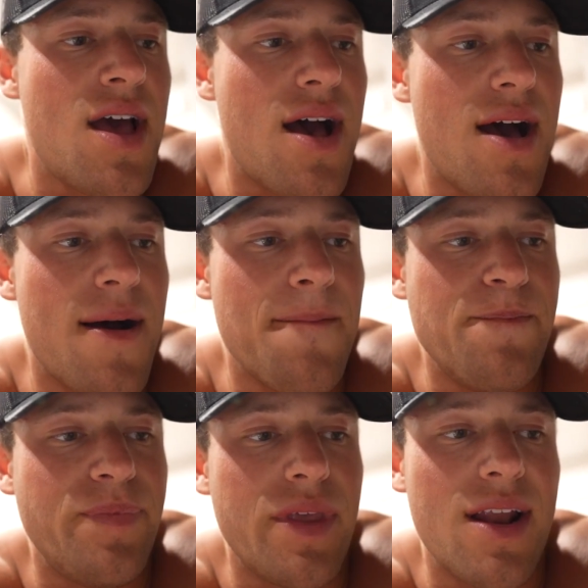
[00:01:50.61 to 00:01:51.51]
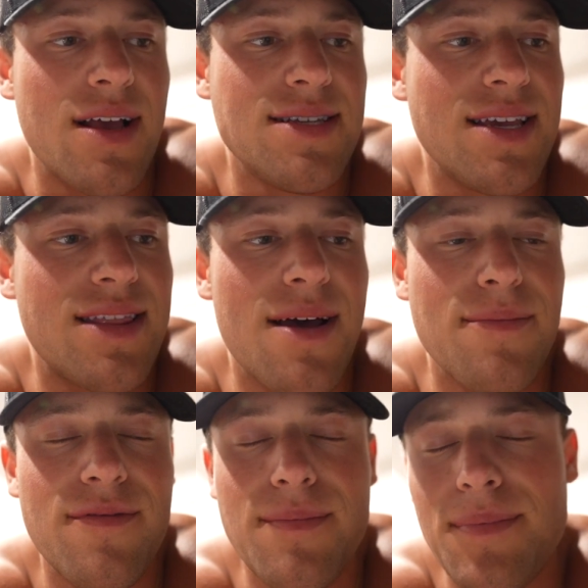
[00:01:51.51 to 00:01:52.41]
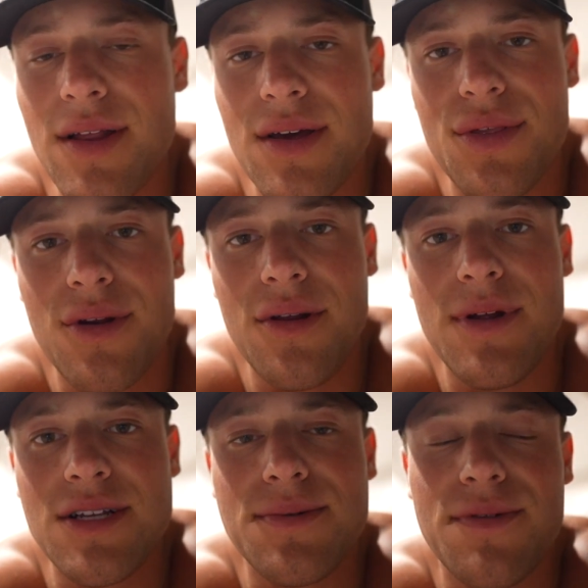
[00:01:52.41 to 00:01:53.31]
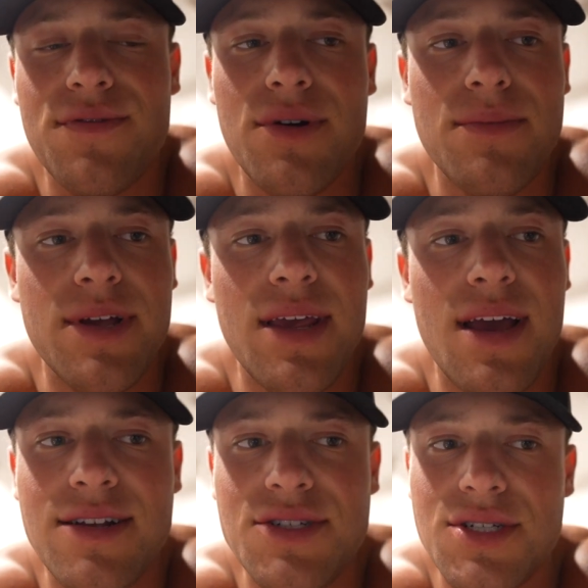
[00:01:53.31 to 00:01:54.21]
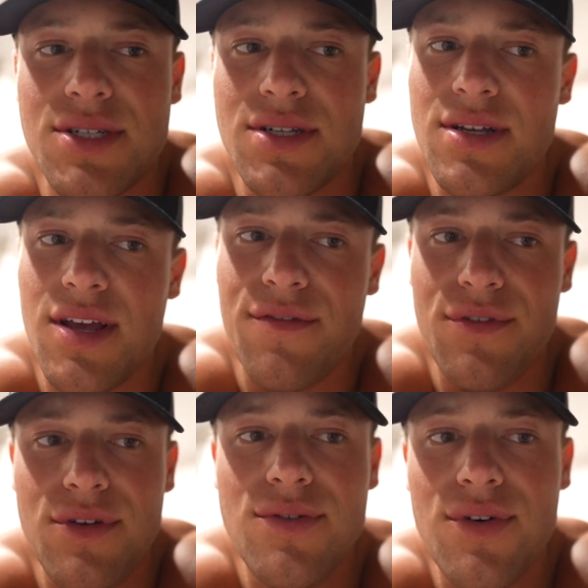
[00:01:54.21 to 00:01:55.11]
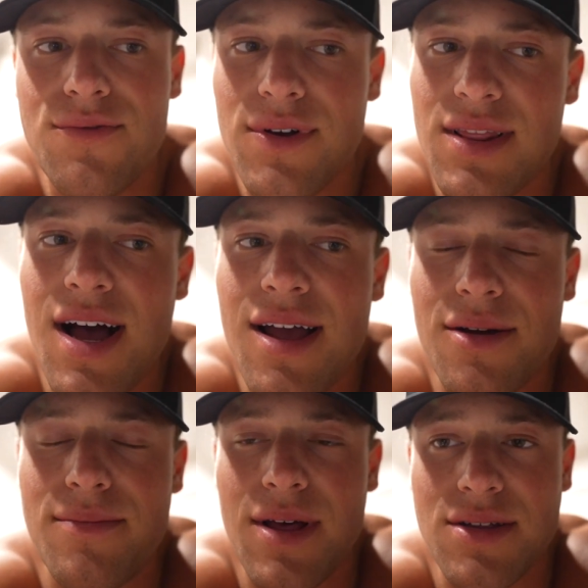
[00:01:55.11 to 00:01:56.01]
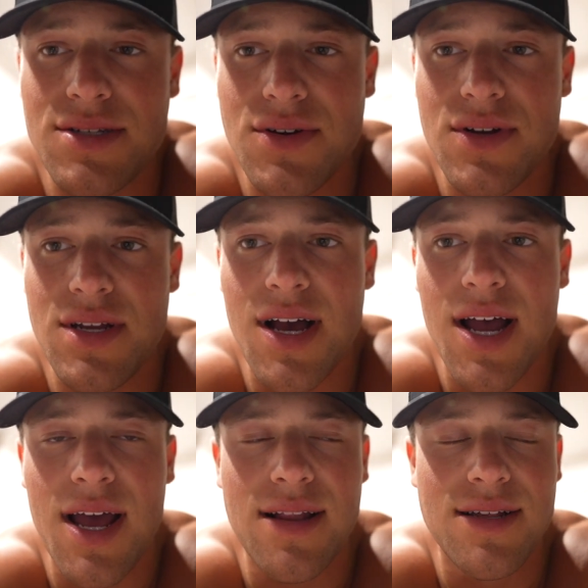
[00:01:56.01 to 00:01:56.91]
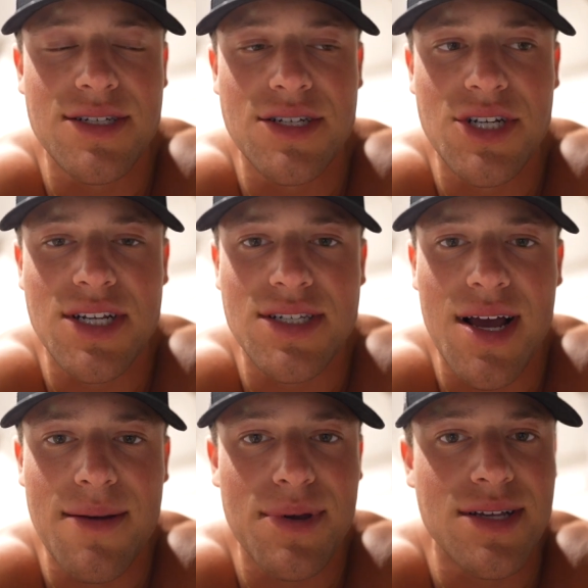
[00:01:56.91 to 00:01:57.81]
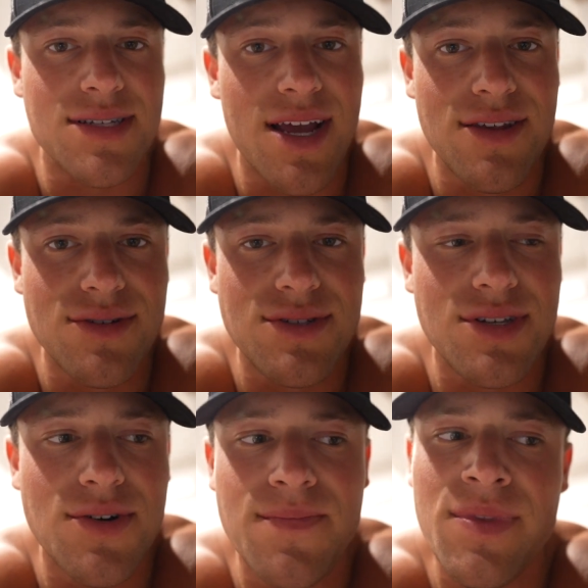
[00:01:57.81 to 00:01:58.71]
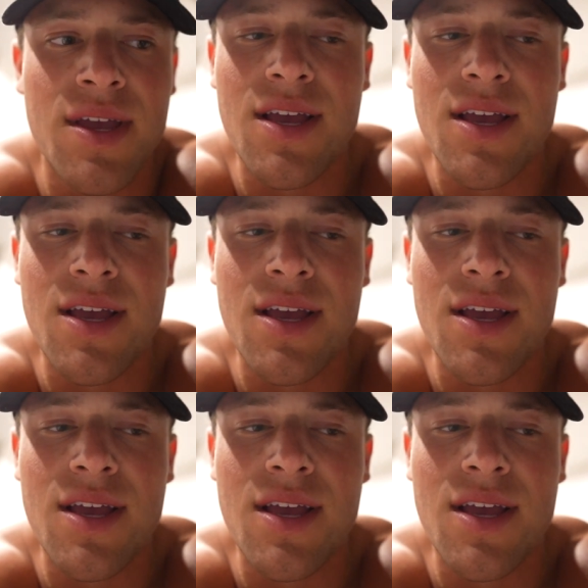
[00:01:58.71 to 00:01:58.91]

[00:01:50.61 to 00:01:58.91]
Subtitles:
And I take that about like 30 minutes before. But yeah, just if you rely on melatonin, I highly suggest not, because I used to.